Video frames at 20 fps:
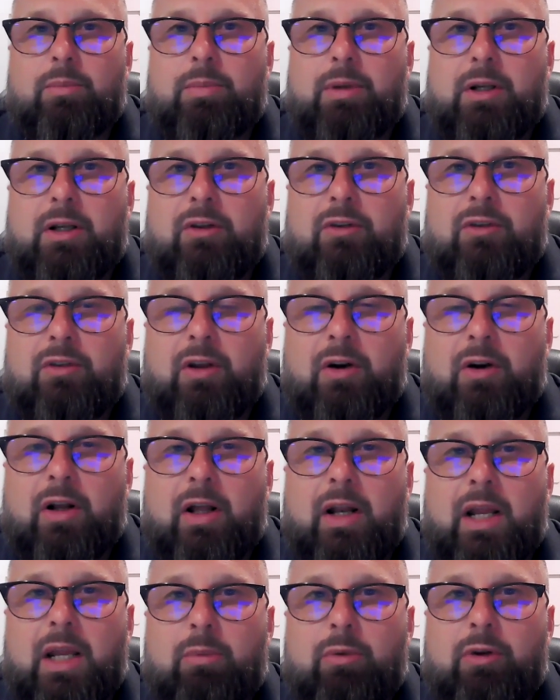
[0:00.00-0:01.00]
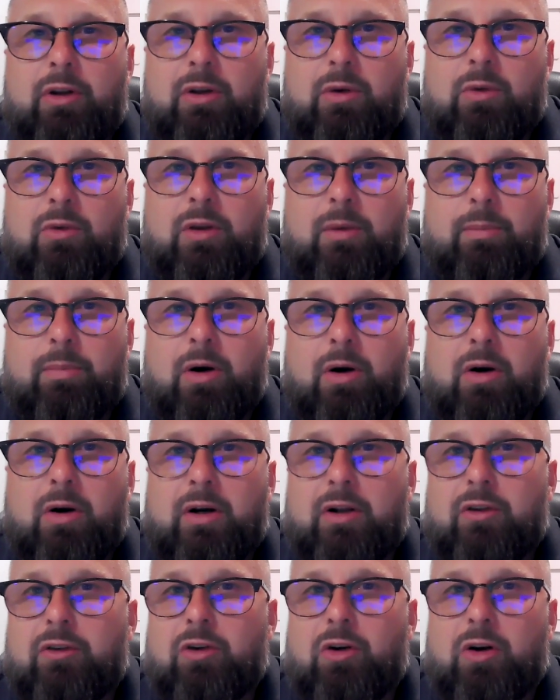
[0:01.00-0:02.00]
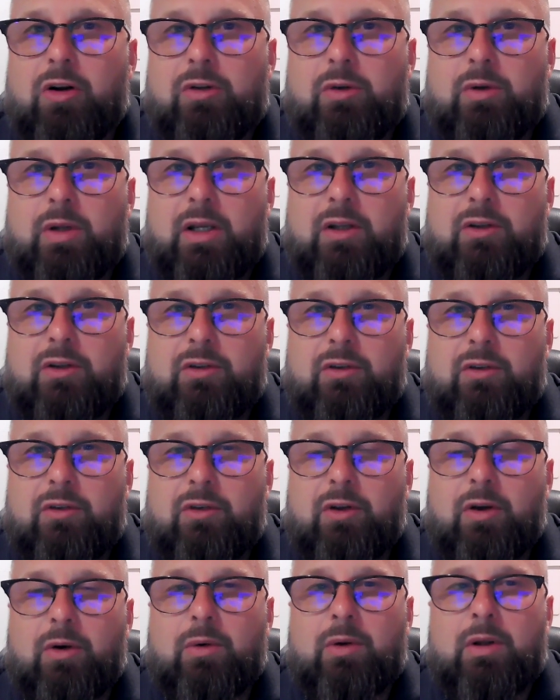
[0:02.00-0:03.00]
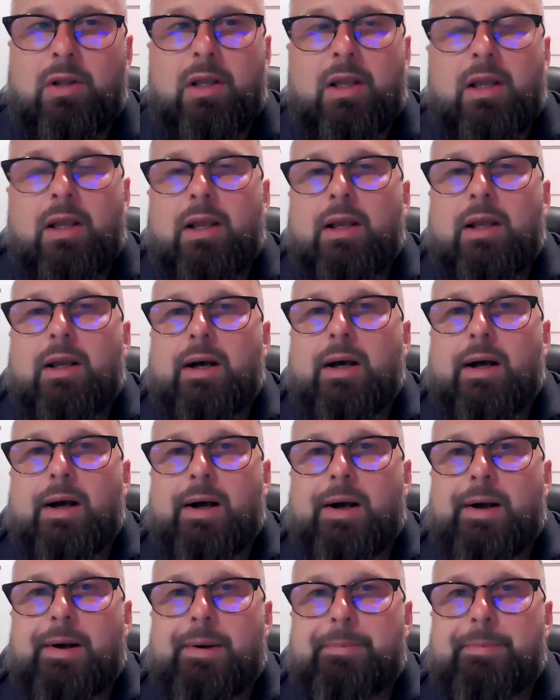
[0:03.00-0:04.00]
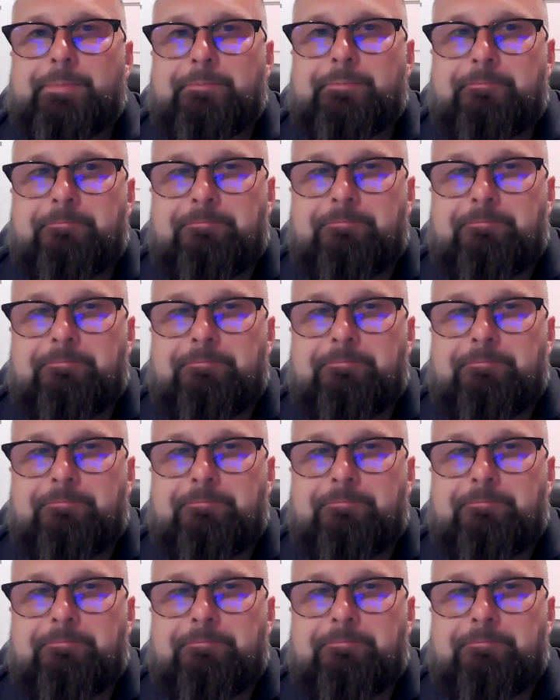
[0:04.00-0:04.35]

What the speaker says: because they're not able to use the bar at its current location. So so